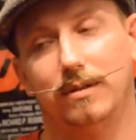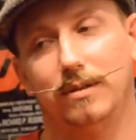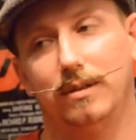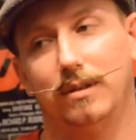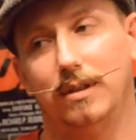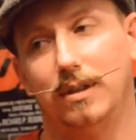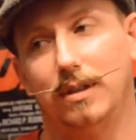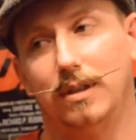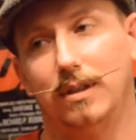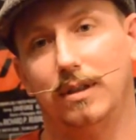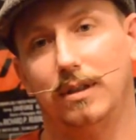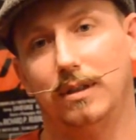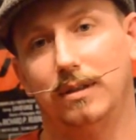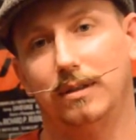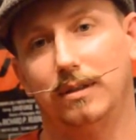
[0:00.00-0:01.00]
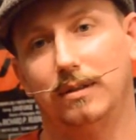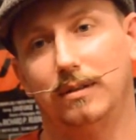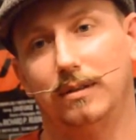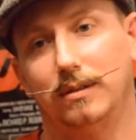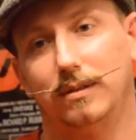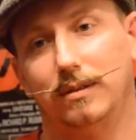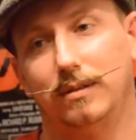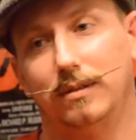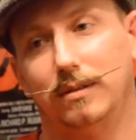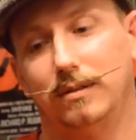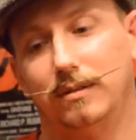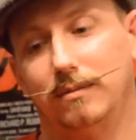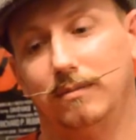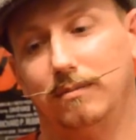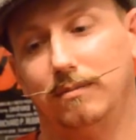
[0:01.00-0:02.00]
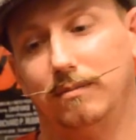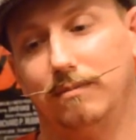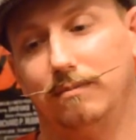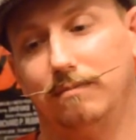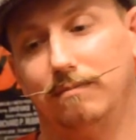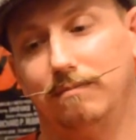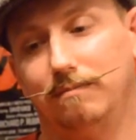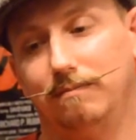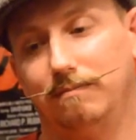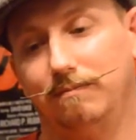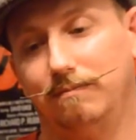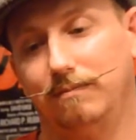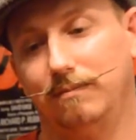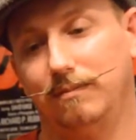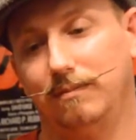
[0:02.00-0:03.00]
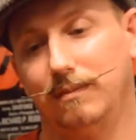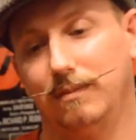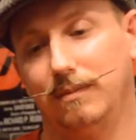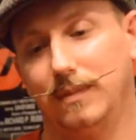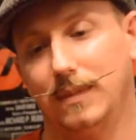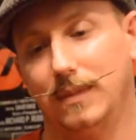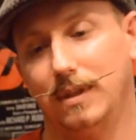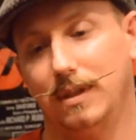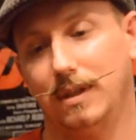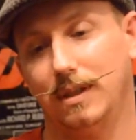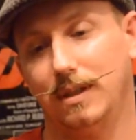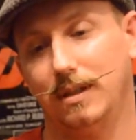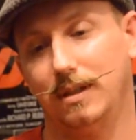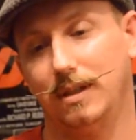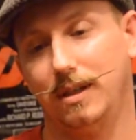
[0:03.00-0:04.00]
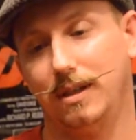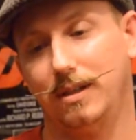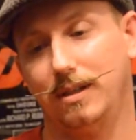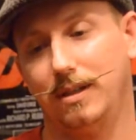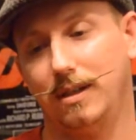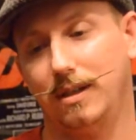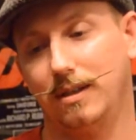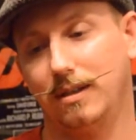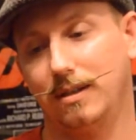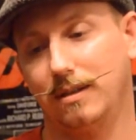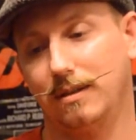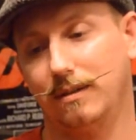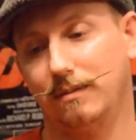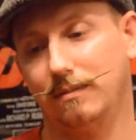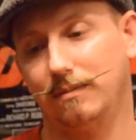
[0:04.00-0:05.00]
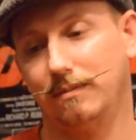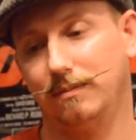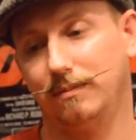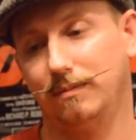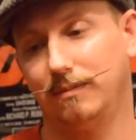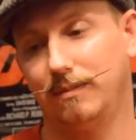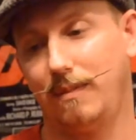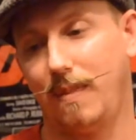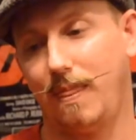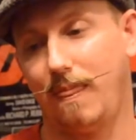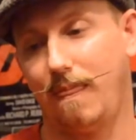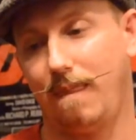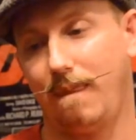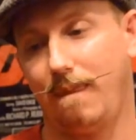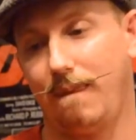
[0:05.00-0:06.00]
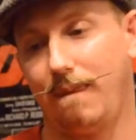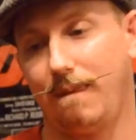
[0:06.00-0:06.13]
(not speaking)